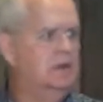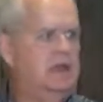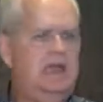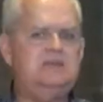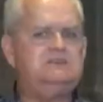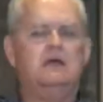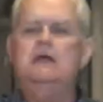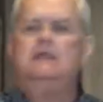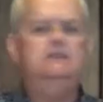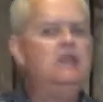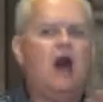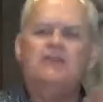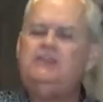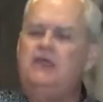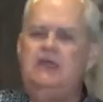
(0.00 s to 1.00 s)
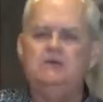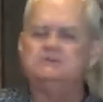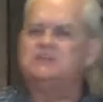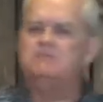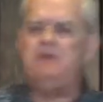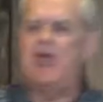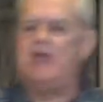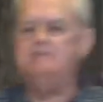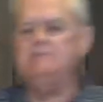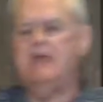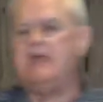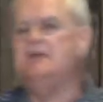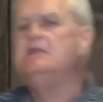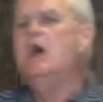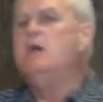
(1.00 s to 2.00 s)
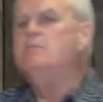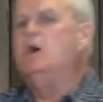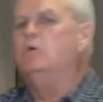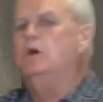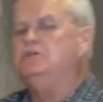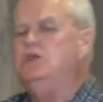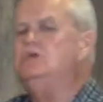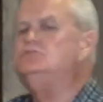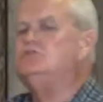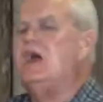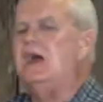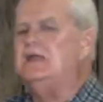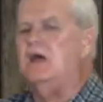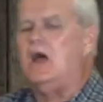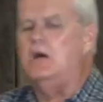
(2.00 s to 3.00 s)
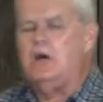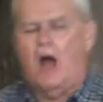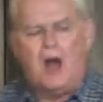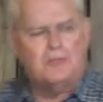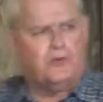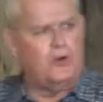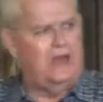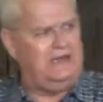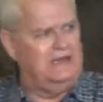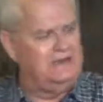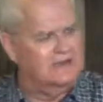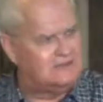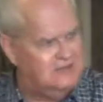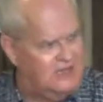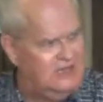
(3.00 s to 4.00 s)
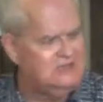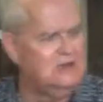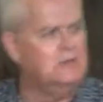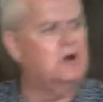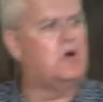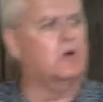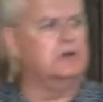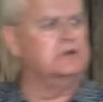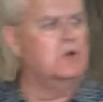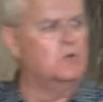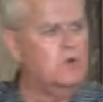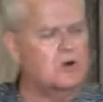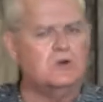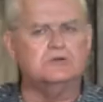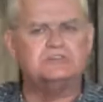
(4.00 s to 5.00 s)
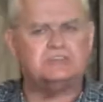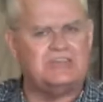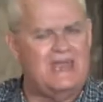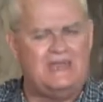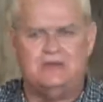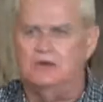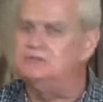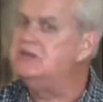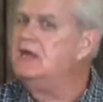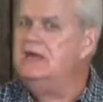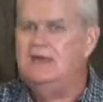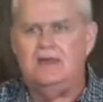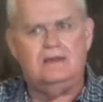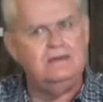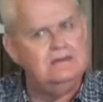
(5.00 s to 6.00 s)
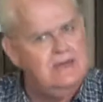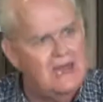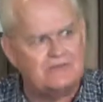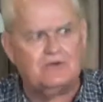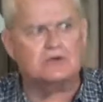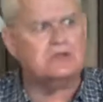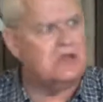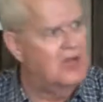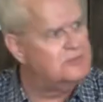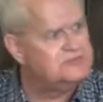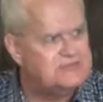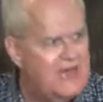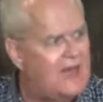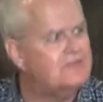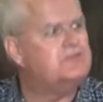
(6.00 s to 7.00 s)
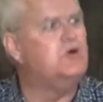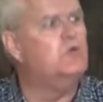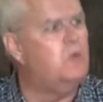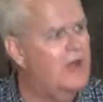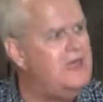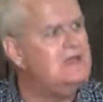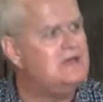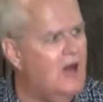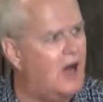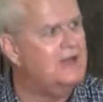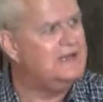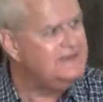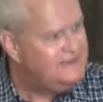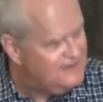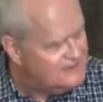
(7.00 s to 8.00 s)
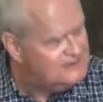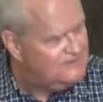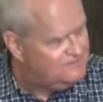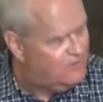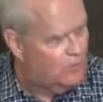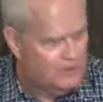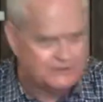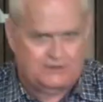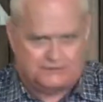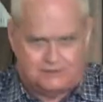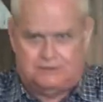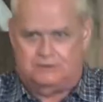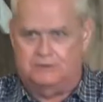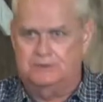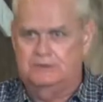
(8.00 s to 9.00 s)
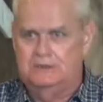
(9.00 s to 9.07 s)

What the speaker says: He's not that he was a bad man, but when you try to operate in the kingdom according to world standards, it never comes out the way God intended for it to do.